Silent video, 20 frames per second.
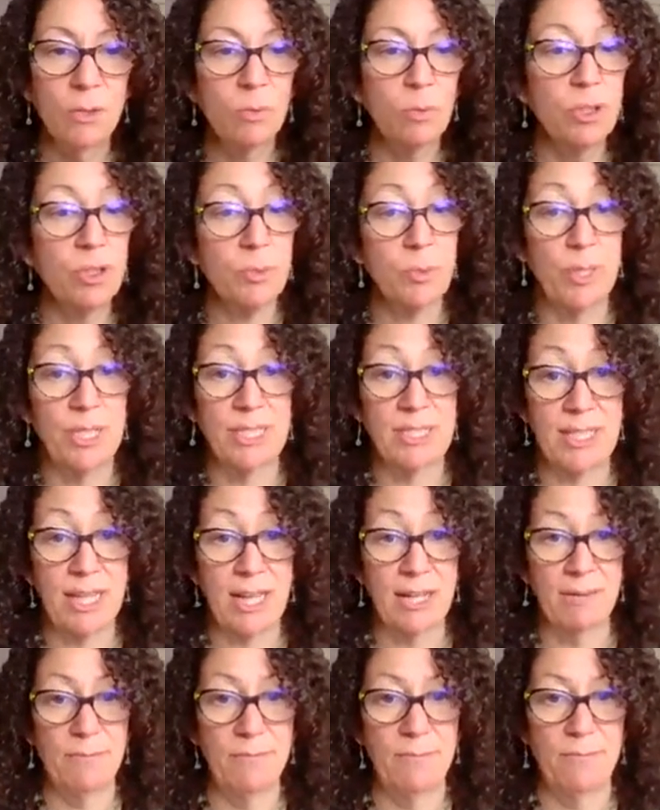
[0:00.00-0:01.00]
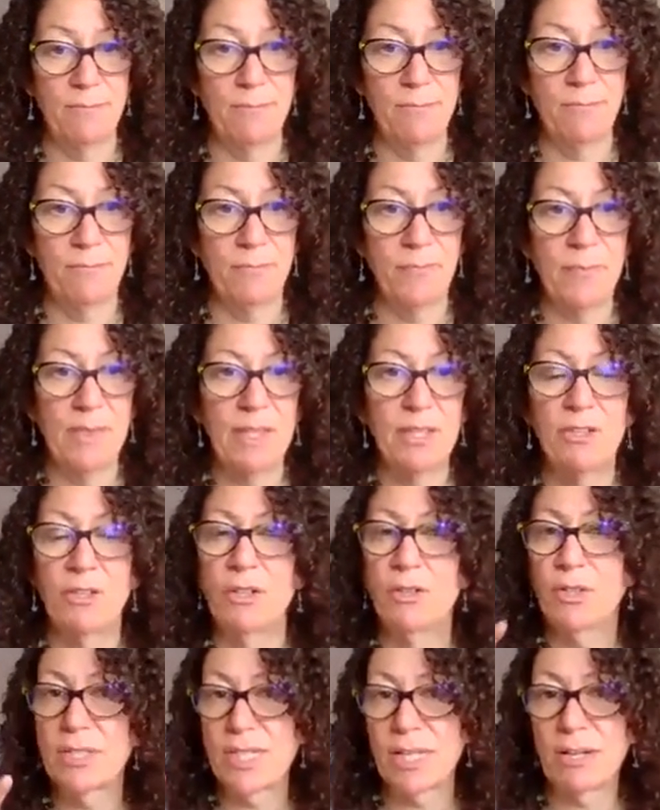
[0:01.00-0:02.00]
Which one is that? Do you
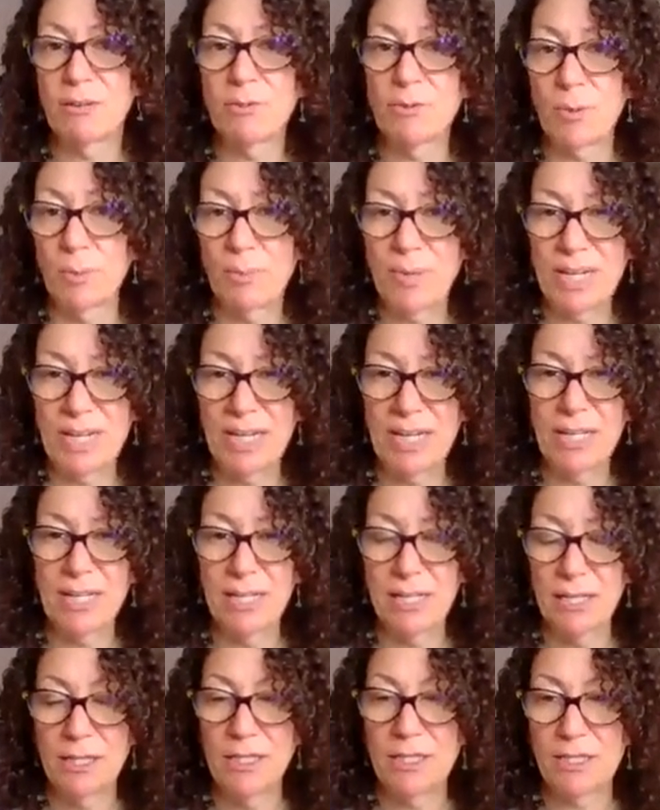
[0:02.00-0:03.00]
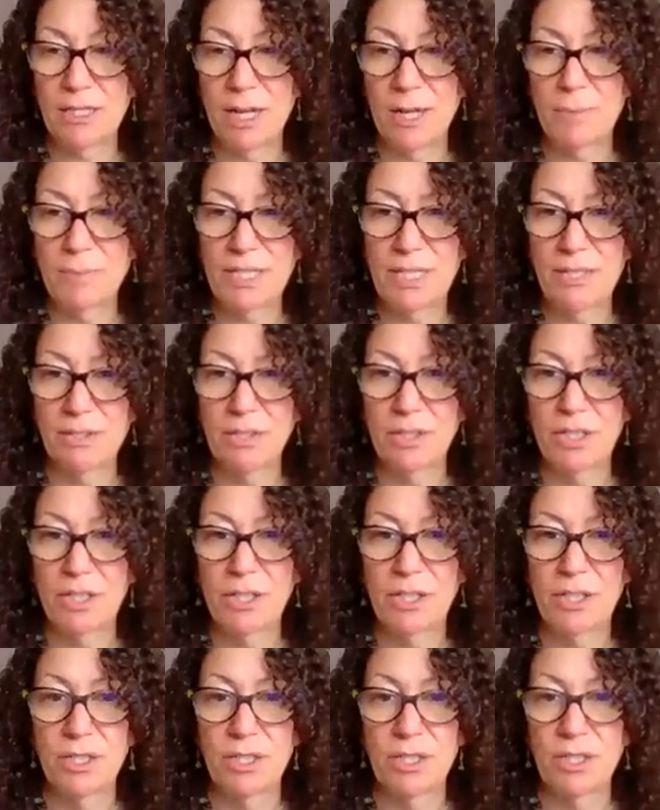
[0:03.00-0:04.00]
notice that I was repeating the stop sound? K,
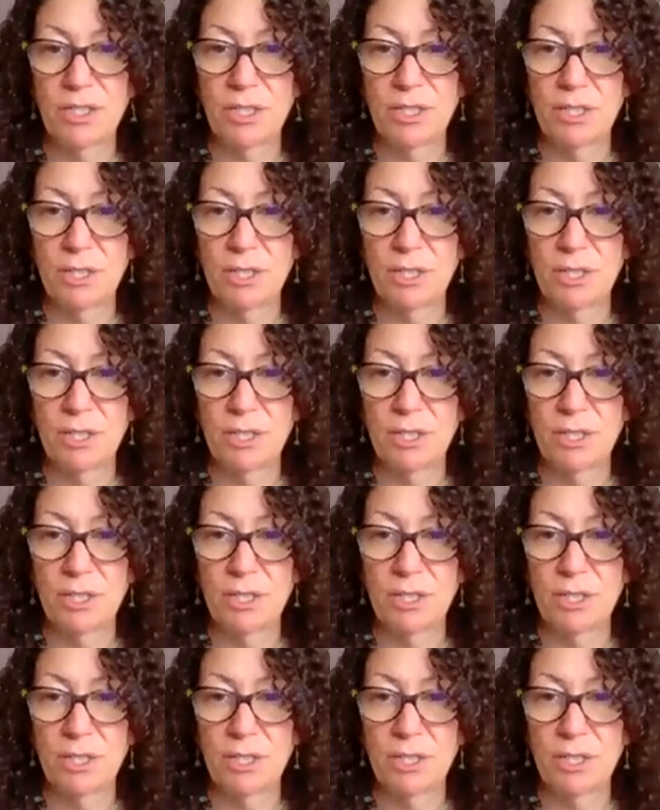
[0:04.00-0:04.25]
k.